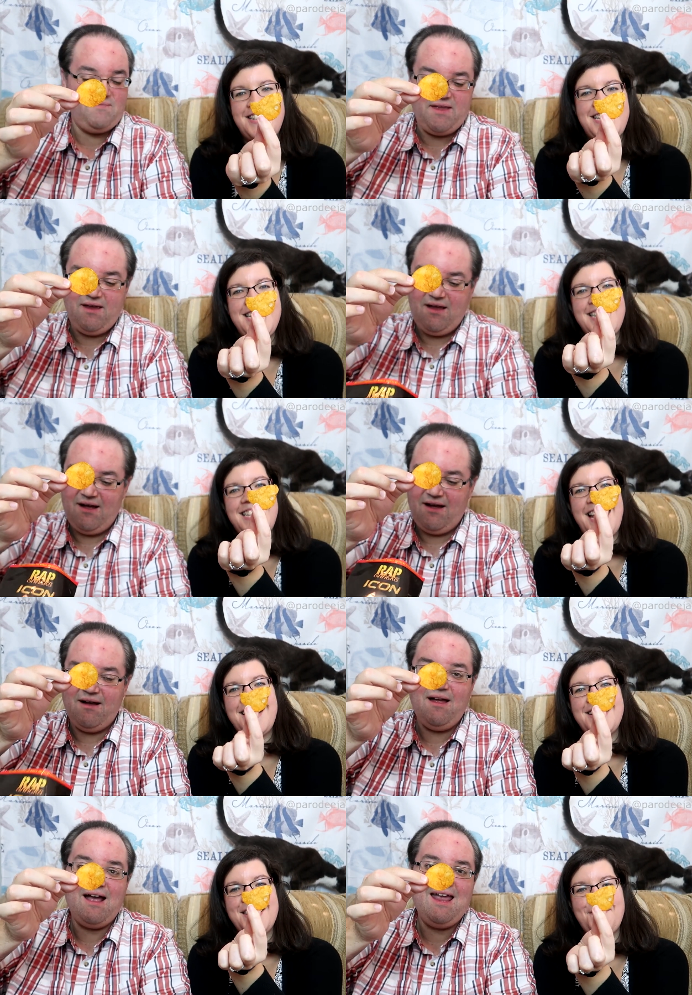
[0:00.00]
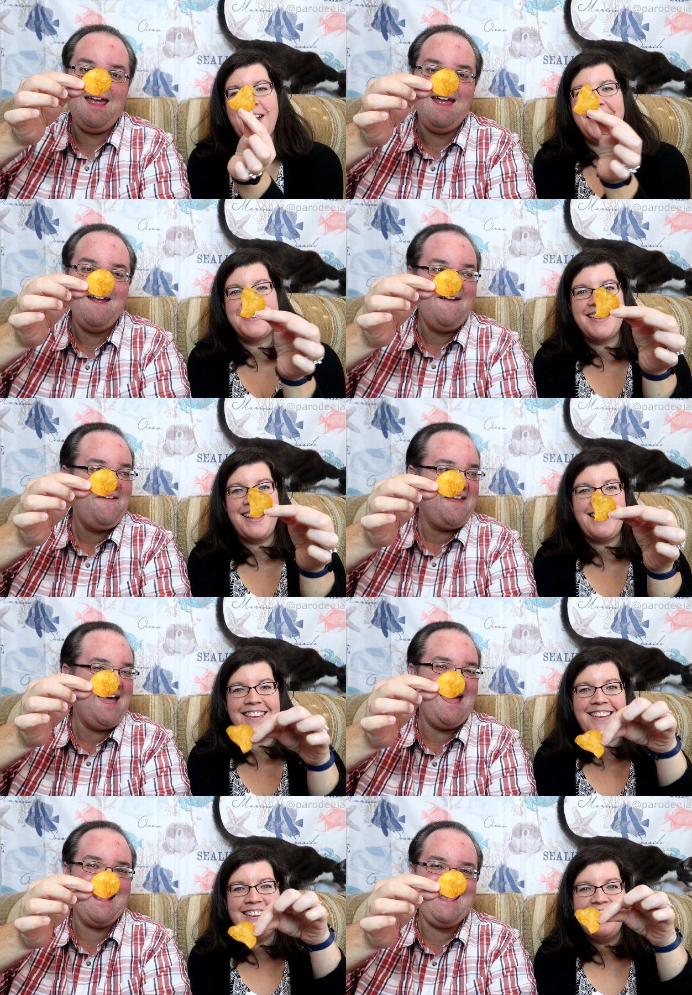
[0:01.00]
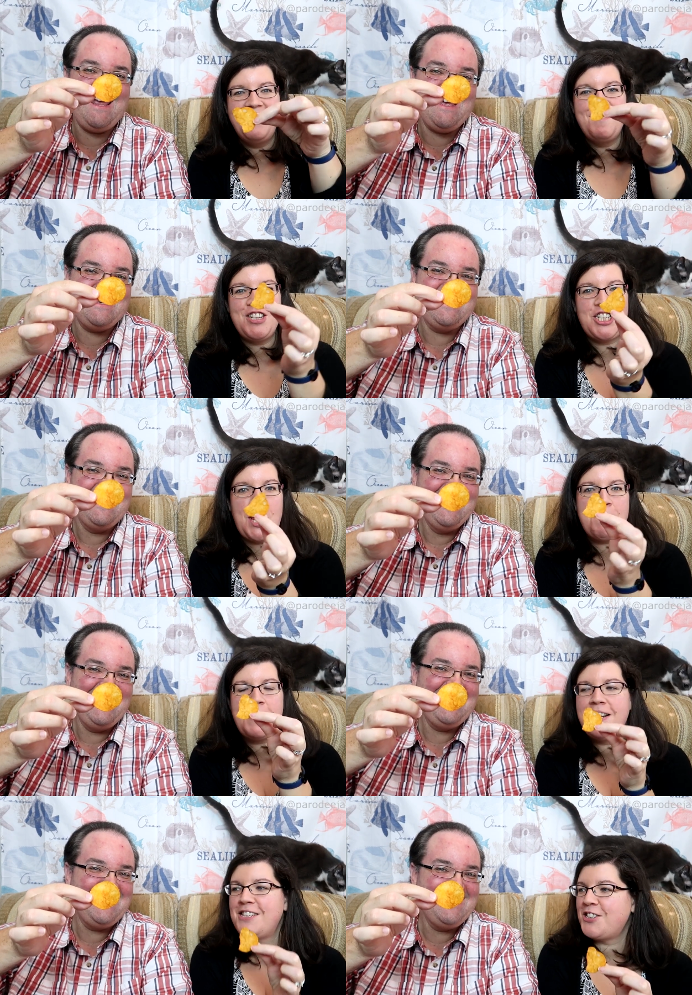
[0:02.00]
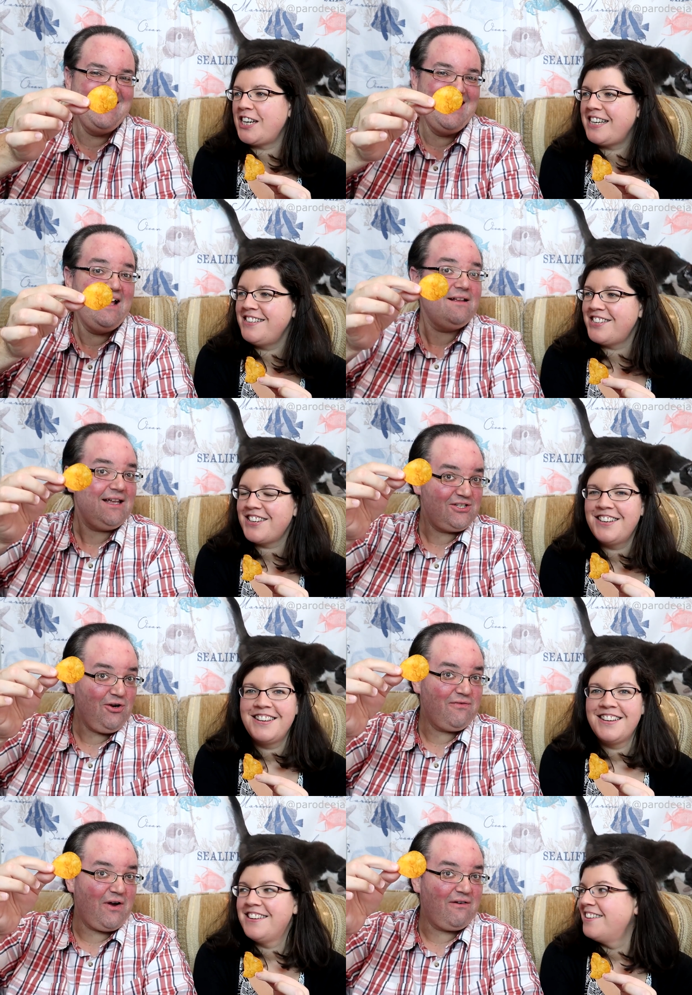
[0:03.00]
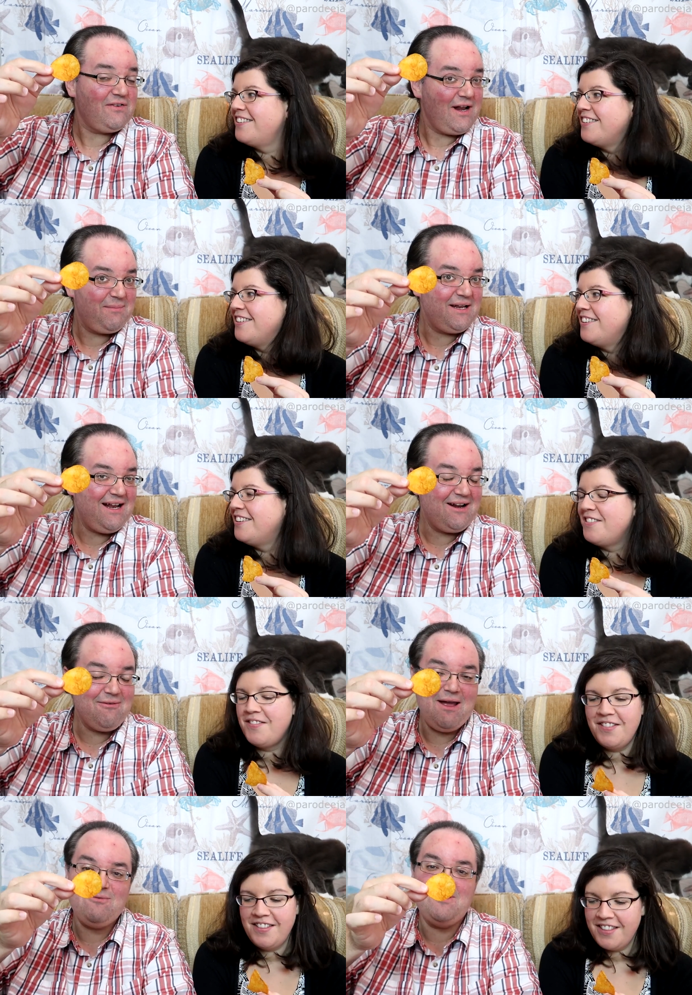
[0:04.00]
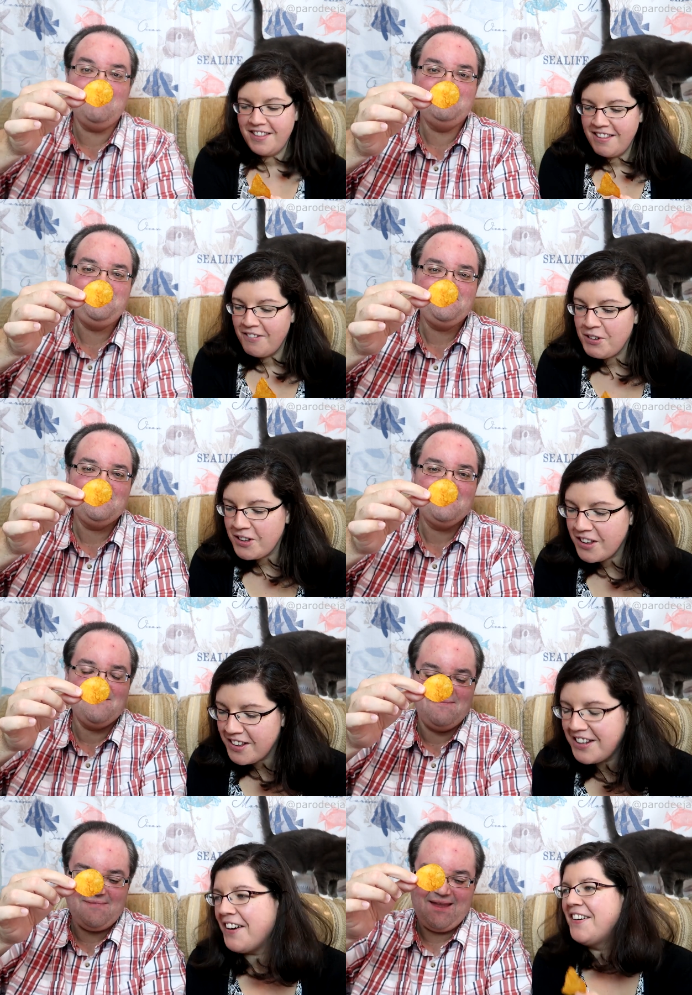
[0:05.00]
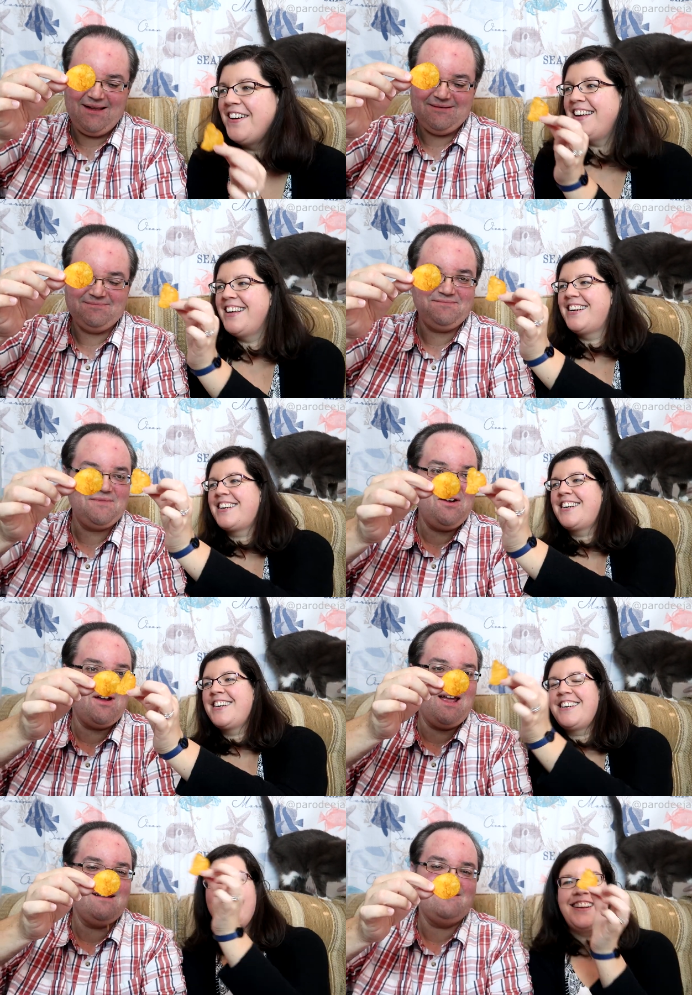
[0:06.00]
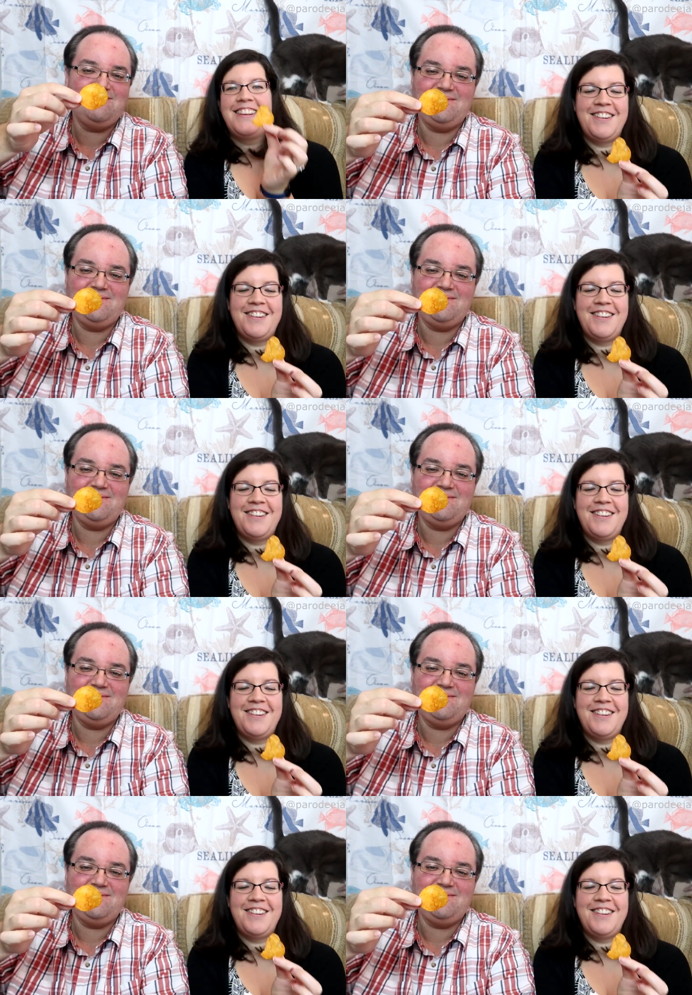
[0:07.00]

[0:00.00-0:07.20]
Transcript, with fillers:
Speaker 1: he says mine is like misshapen and strange.
Speaker 2: That's your fault for not picking out a round one. Well, no. All right.